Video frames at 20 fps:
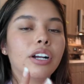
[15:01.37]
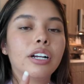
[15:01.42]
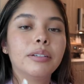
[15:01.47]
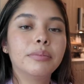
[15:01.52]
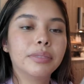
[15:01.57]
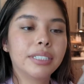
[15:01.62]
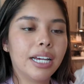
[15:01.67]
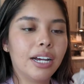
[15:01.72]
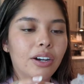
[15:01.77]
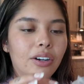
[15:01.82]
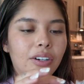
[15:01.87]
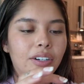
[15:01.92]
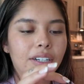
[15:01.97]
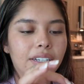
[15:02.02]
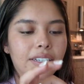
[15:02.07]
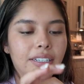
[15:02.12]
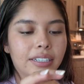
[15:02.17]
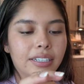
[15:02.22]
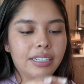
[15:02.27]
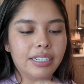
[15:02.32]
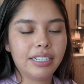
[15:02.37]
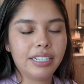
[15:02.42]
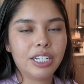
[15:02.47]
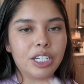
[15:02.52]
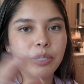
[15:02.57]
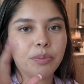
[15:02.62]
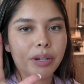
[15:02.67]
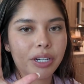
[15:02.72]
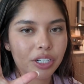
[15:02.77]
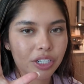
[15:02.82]
comes out, and
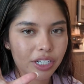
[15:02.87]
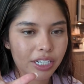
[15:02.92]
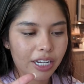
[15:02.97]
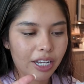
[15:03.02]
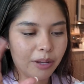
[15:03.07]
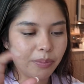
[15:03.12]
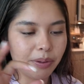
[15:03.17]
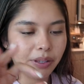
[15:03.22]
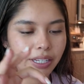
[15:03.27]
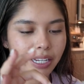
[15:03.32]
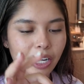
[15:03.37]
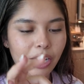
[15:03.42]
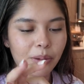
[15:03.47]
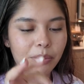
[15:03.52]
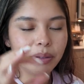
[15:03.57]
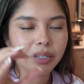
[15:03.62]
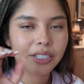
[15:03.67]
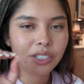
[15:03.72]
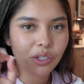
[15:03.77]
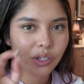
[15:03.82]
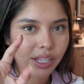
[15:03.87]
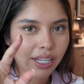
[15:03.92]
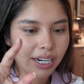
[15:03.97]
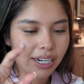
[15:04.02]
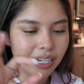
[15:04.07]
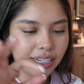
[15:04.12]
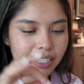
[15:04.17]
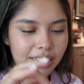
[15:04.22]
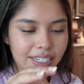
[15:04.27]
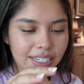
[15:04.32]
especially up on the airplane so that
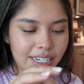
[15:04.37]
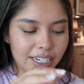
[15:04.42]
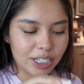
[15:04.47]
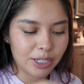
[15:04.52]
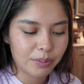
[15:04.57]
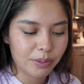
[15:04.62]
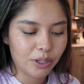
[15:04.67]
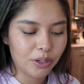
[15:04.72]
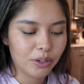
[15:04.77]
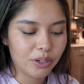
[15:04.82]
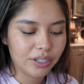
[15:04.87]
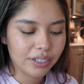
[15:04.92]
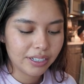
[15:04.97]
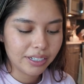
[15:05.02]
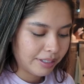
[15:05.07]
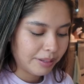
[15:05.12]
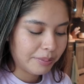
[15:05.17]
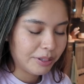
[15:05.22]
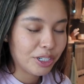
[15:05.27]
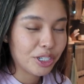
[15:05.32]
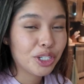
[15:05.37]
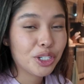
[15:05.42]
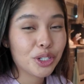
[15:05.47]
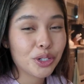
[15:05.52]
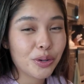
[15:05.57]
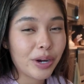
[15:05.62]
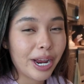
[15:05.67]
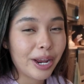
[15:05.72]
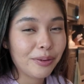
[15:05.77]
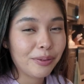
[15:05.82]
it doesn't explode. Let me just
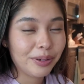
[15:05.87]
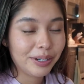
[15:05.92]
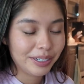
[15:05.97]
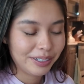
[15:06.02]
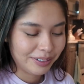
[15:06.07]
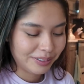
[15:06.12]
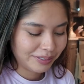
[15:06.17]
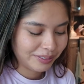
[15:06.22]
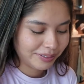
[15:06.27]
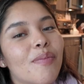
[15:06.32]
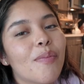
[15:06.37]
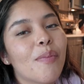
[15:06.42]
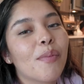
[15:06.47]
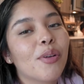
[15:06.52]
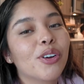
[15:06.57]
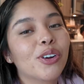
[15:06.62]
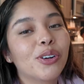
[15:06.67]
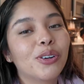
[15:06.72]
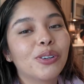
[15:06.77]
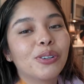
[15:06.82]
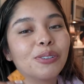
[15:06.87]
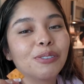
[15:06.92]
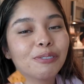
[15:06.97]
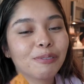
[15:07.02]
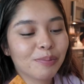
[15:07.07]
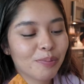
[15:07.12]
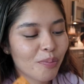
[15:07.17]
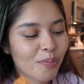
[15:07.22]
try one. Bro,